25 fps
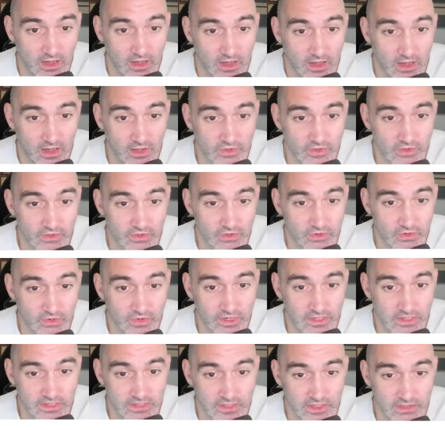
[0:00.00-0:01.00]
Other
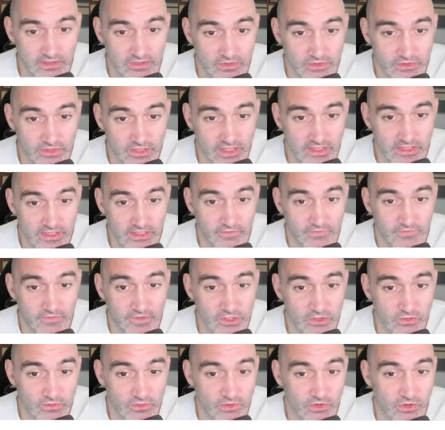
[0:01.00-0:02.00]
critics also say the
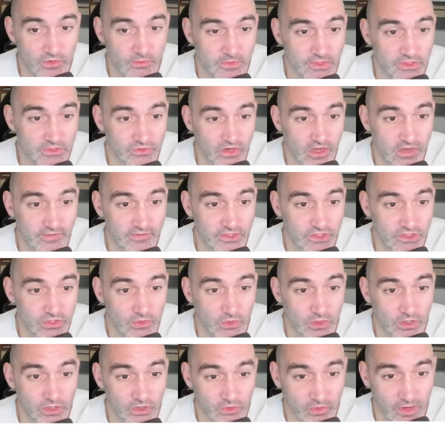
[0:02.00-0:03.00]
official recruitment drive is
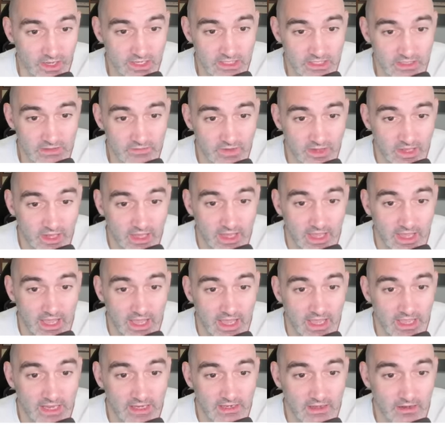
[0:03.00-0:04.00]
too aggressive
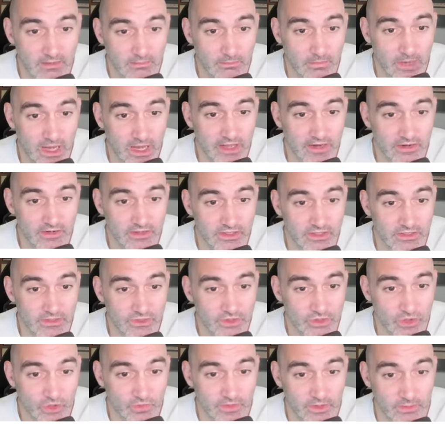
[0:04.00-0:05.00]
and mired in
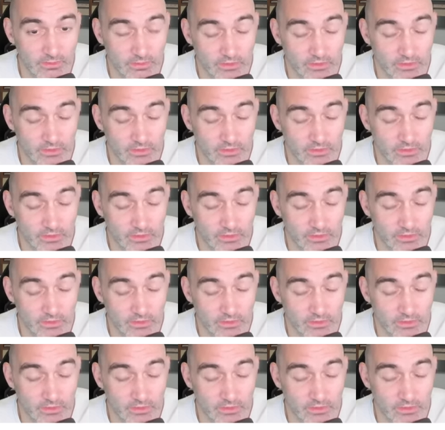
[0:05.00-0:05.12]
Soviet